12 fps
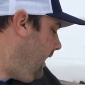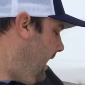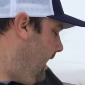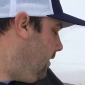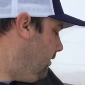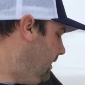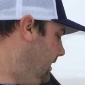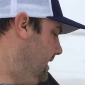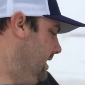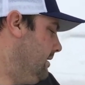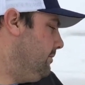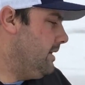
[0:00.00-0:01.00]
out.
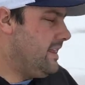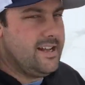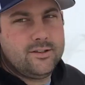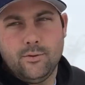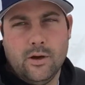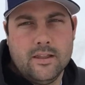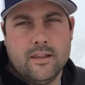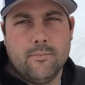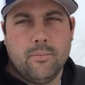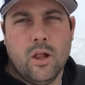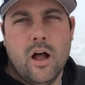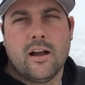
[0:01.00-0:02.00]
But that's what the
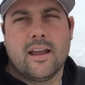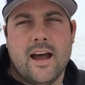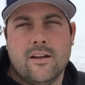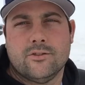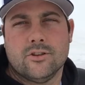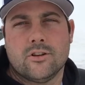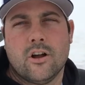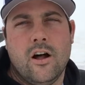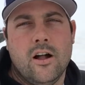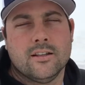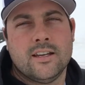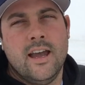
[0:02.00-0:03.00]
block outs are
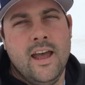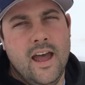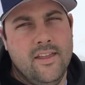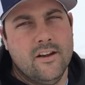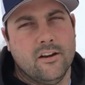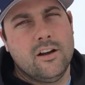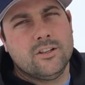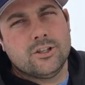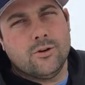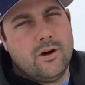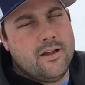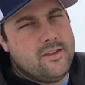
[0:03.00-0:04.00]
called. And they're
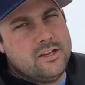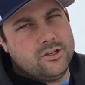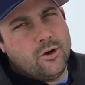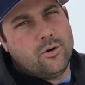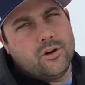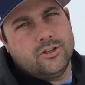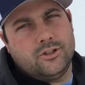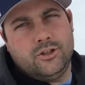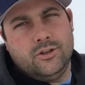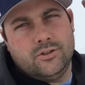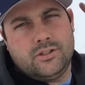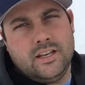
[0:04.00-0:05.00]
also on the doors
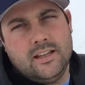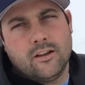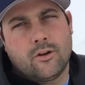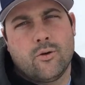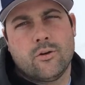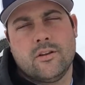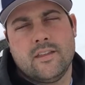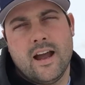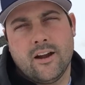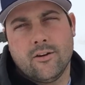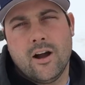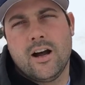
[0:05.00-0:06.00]
too. See, in the corner of
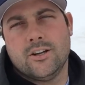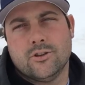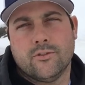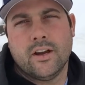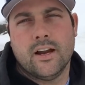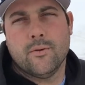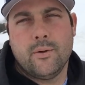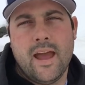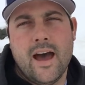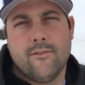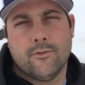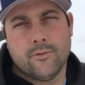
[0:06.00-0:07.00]
that garage over here, we
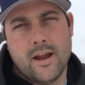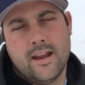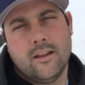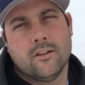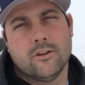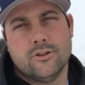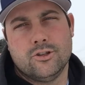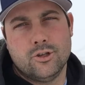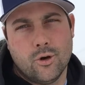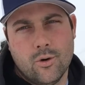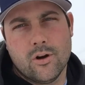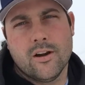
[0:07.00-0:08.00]
have a regular
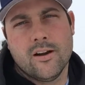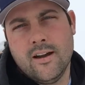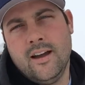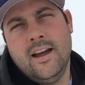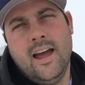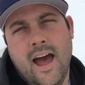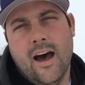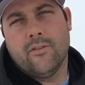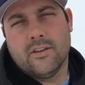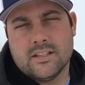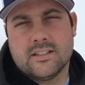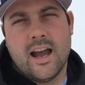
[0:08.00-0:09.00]
door out
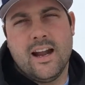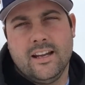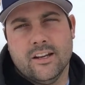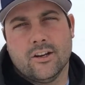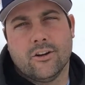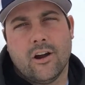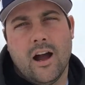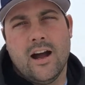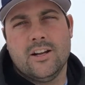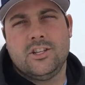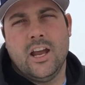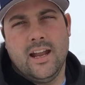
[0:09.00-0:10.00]
the side of your
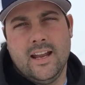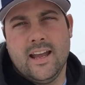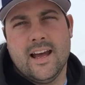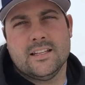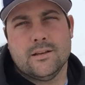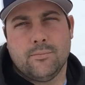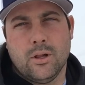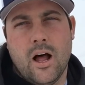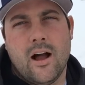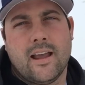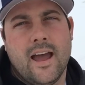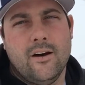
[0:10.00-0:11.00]
garage, and it has a
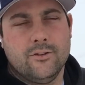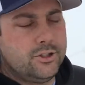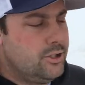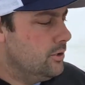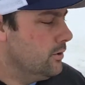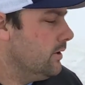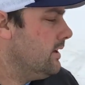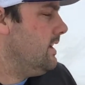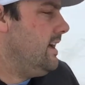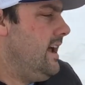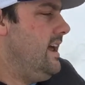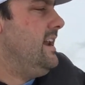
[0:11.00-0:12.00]
block out too.
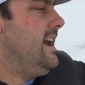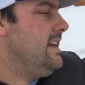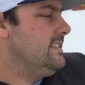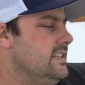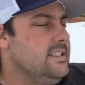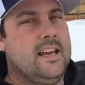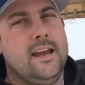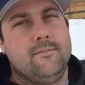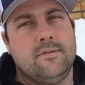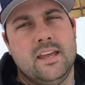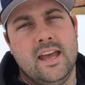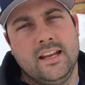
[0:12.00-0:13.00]
And it has the same
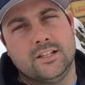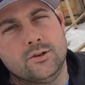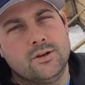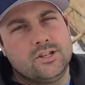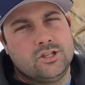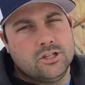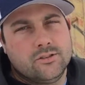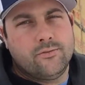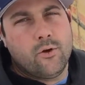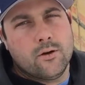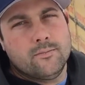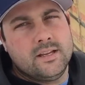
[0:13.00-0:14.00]
thing. So it's just
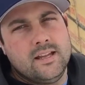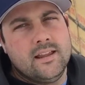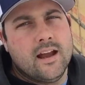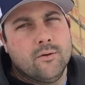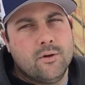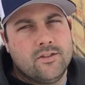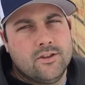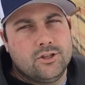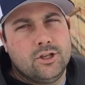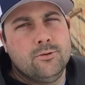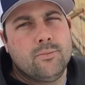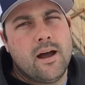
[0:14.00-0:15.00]
formed in there with a
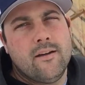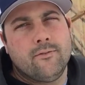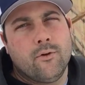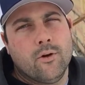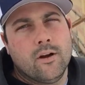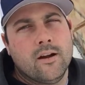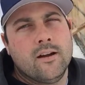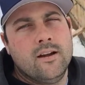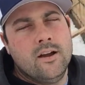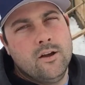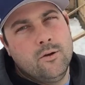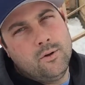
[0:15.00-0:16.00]
2x4
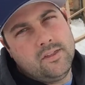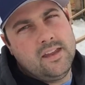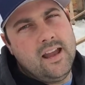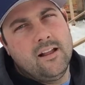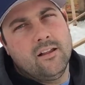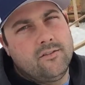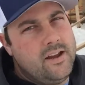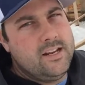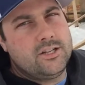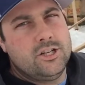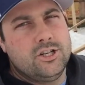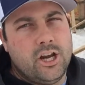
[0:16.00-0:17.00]
with an
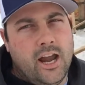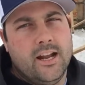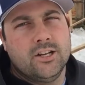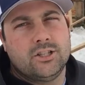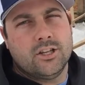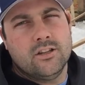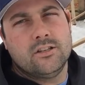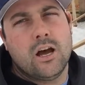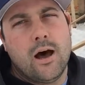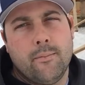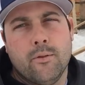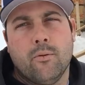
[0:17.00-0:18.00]
elevation change to the
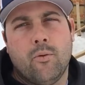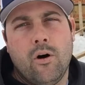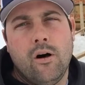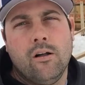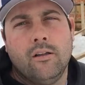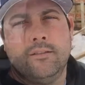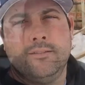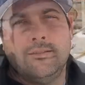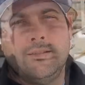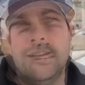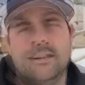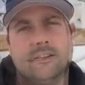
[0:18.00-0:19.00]
top of the wall.
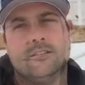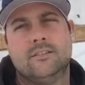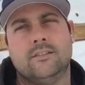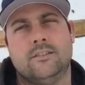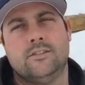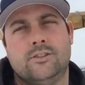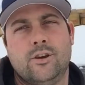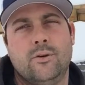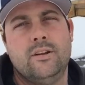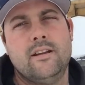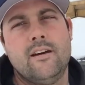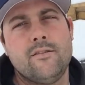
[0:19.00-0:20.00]
So
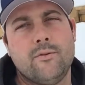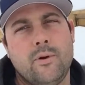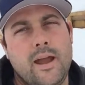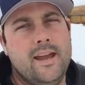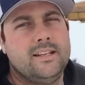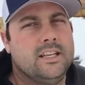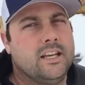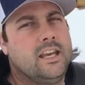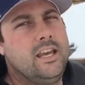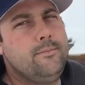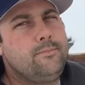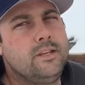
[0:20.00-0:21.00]
another way to
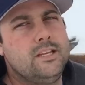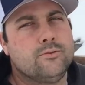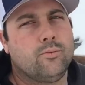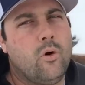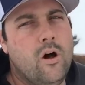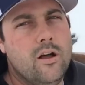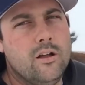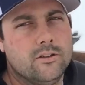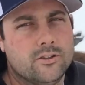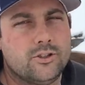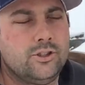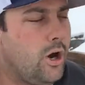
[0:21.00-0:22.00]
keep these
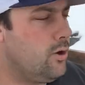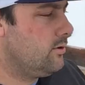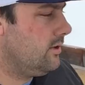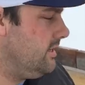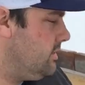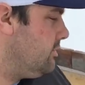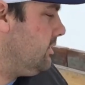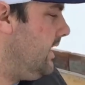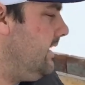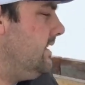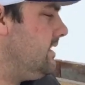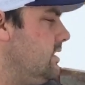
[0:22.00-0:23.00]
walls totally
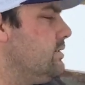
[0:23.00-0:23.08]
straight, and this